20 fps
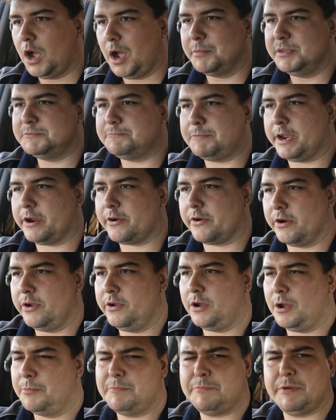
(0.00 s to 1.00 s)
I'm his pit
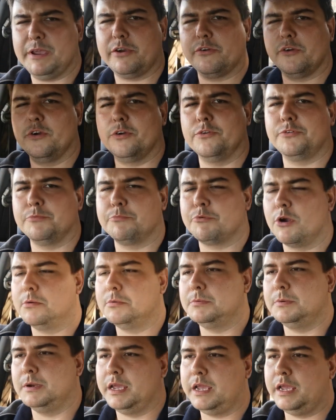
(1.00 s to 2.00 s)
crew. I'll be pit crewing for
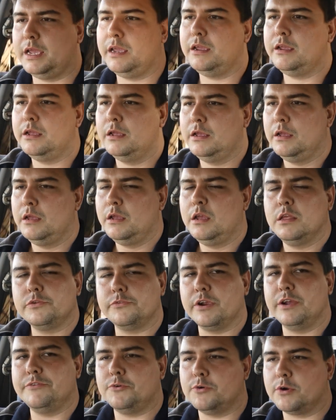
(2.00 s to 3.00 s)
probably
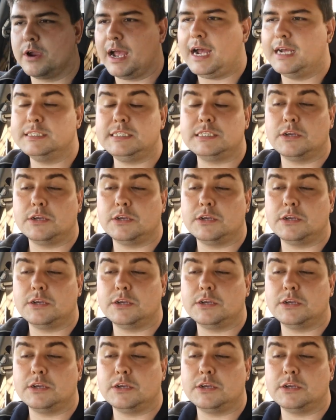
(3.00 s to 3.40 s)
3 or 4 cars.